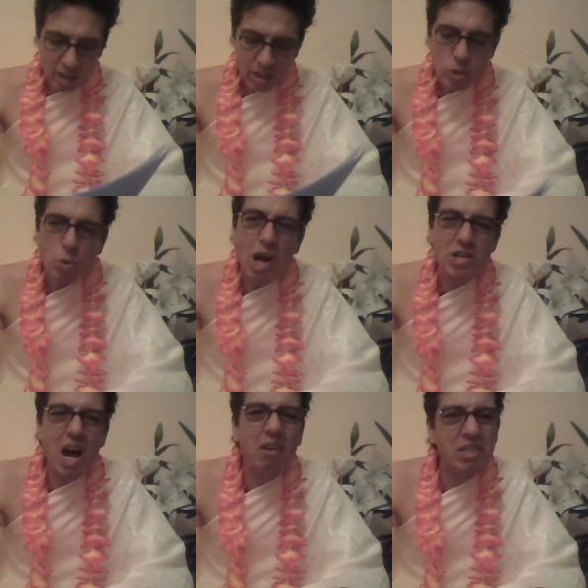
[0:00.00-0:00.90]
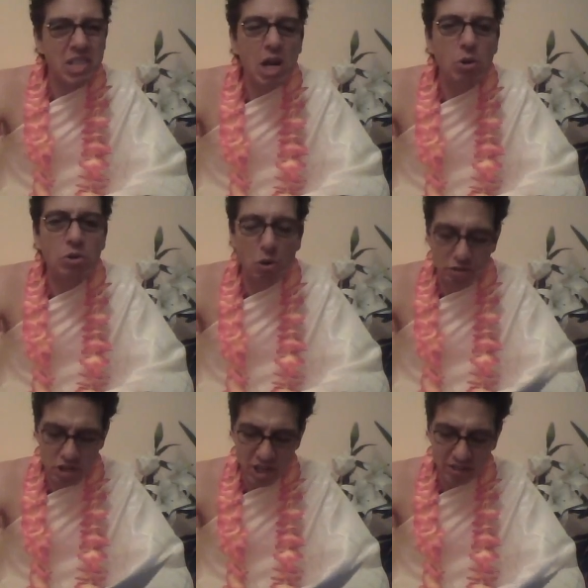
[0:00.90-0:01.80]
This was our second
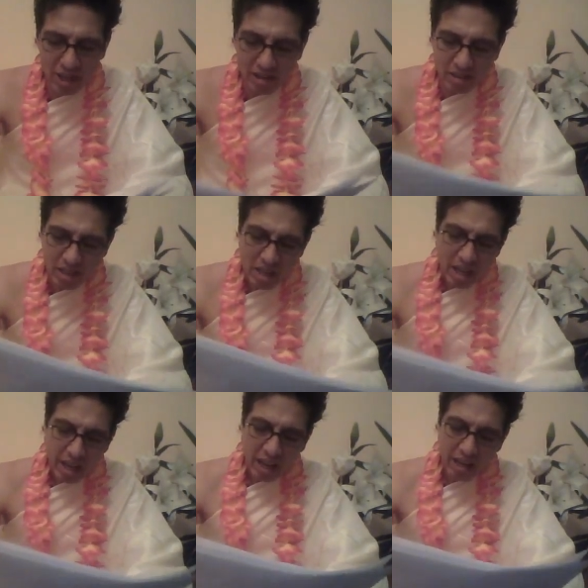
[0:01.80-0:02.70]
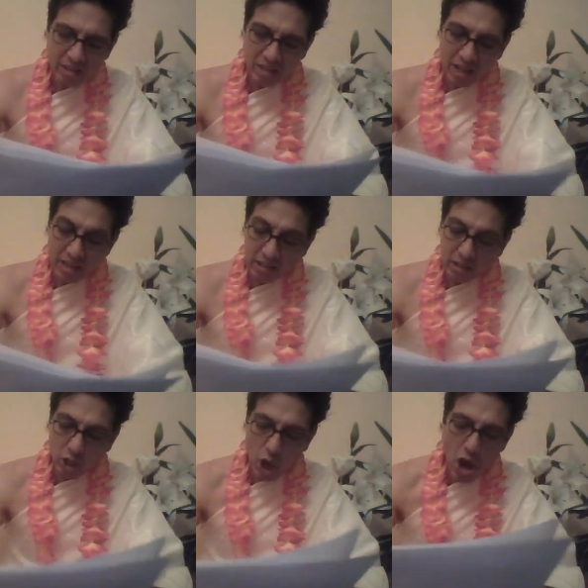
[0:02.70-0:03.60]
official date and a little
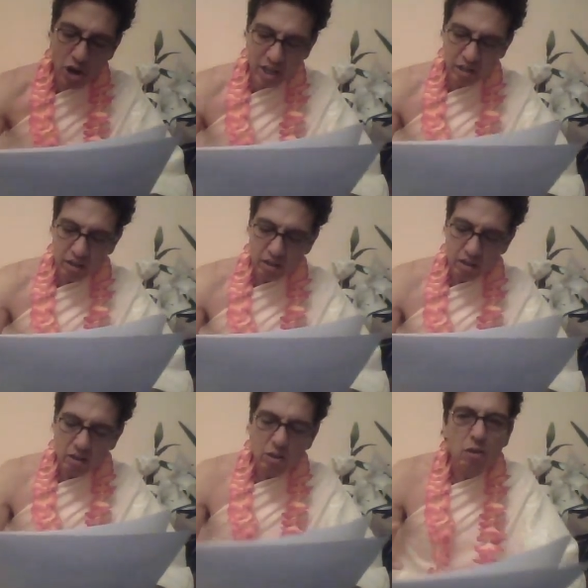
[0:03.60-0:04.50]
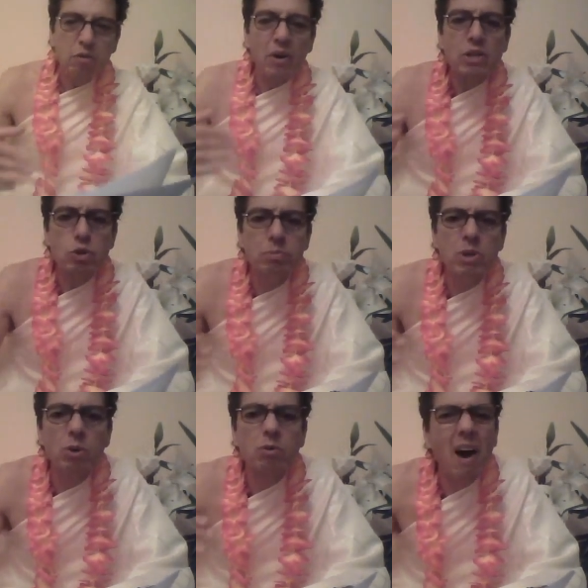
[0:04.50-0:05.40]
early for us to be on
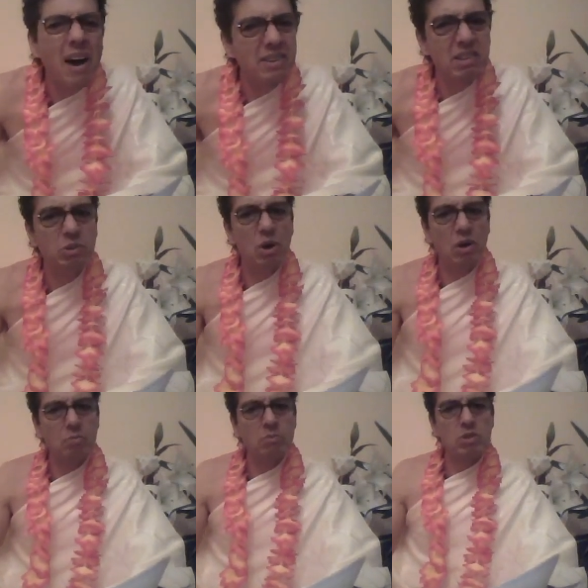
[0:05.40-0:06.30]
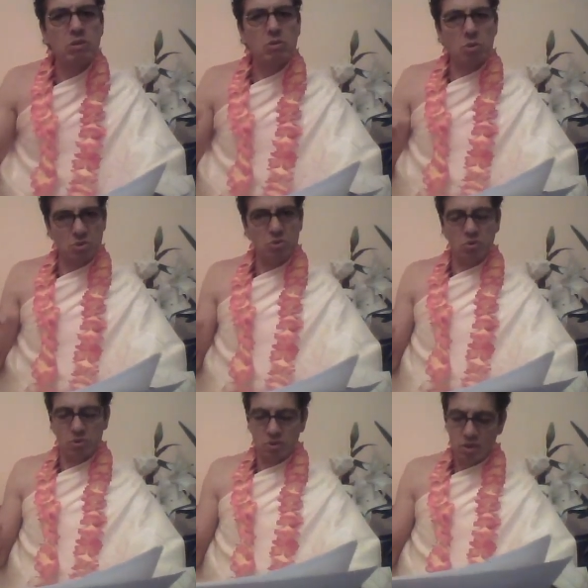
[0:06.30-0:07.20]
farting terms so soon.
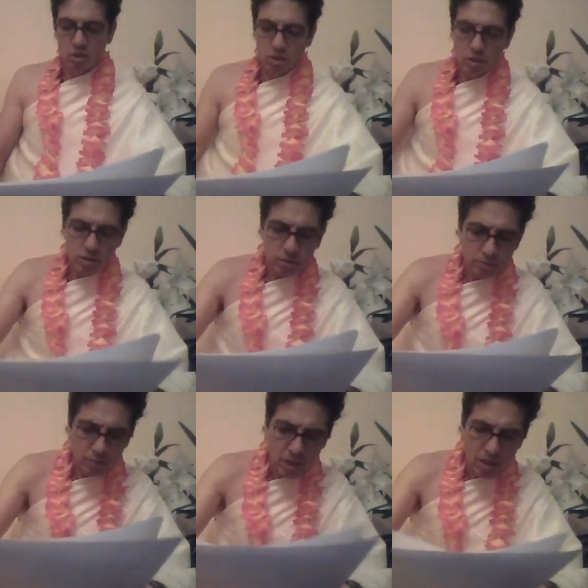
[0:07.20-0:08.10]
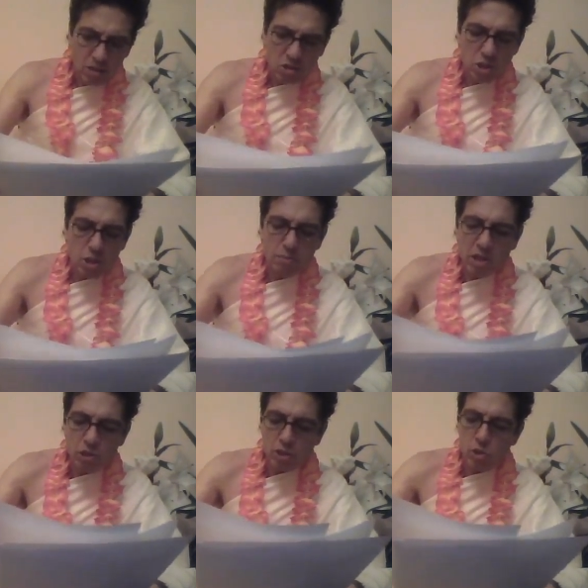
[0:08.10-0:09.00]
She
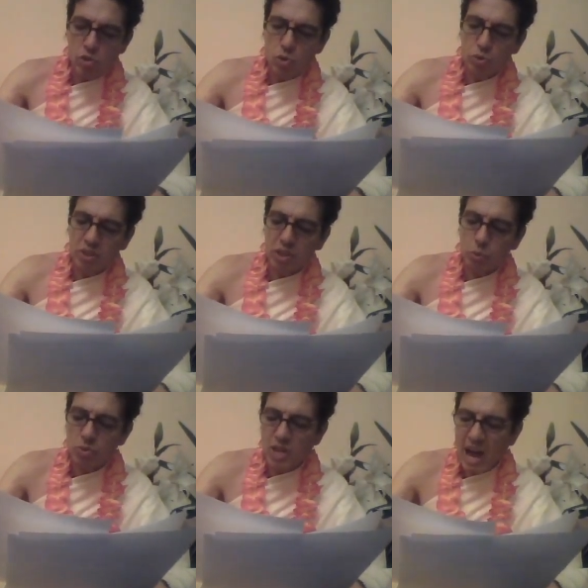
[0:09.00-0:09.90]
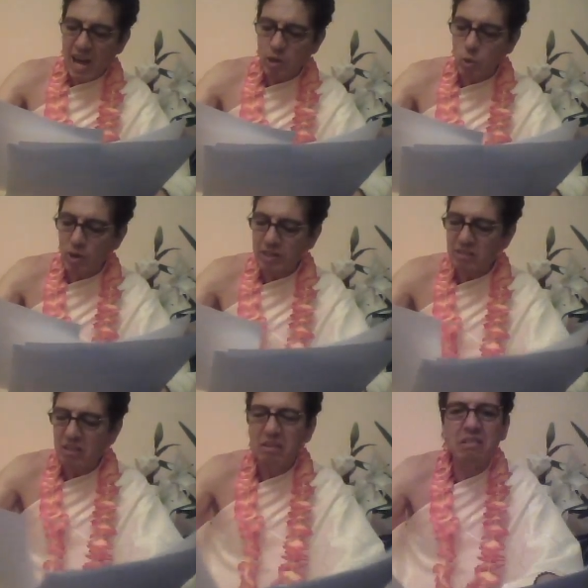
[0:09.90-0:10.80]
immediately knew that it was I who had
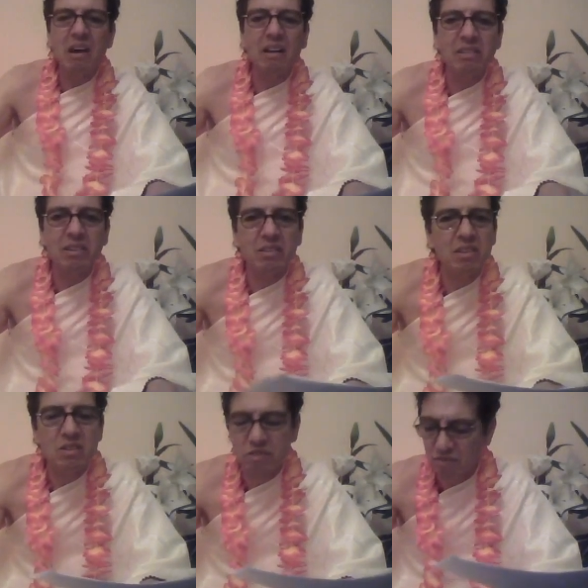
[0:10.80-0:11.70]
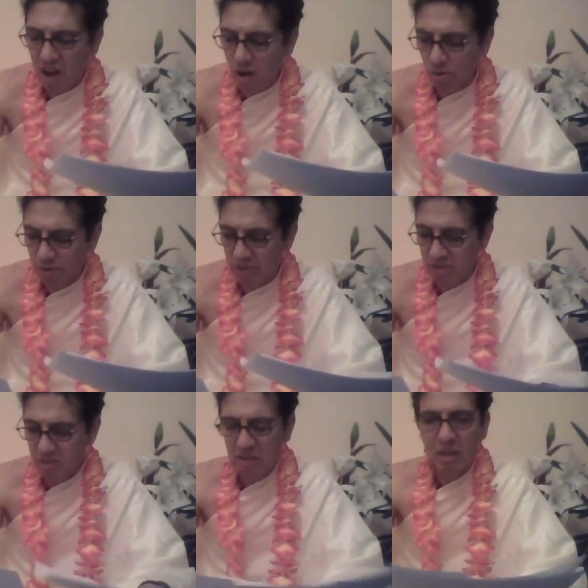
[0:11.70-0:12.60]
dealt this foulness,
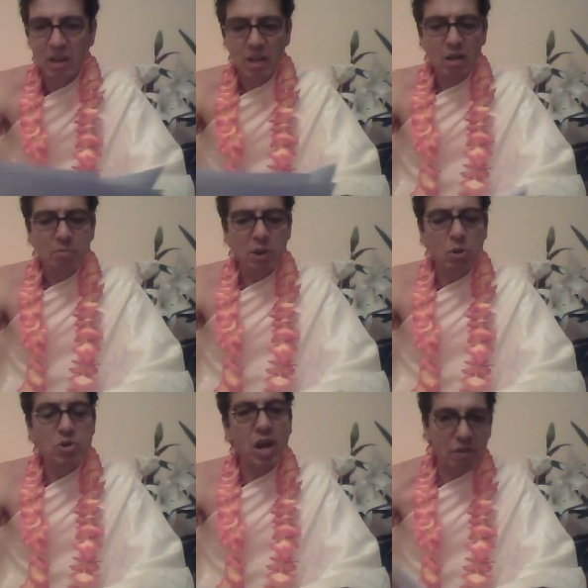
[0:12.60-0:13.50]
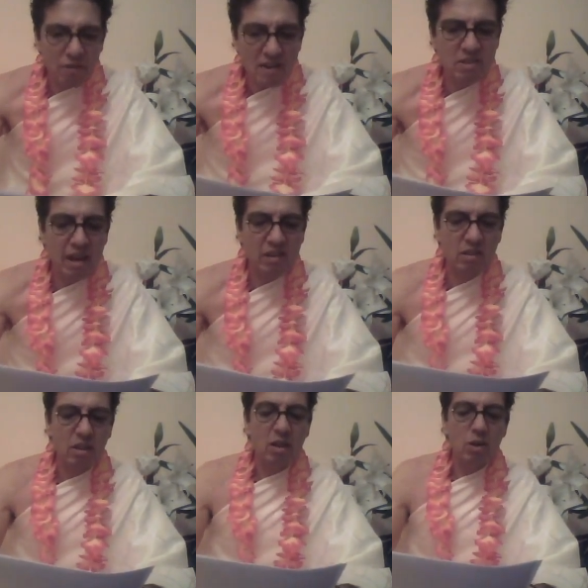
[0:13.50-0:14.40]
because on our first date,
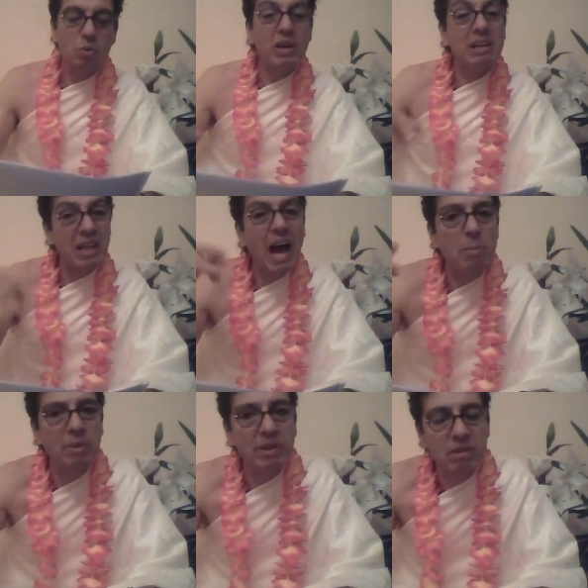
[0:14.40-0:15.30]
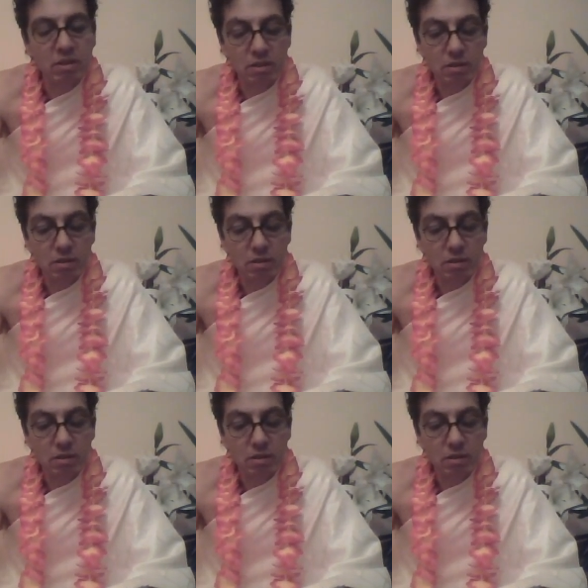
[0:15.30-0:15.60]
when it happened,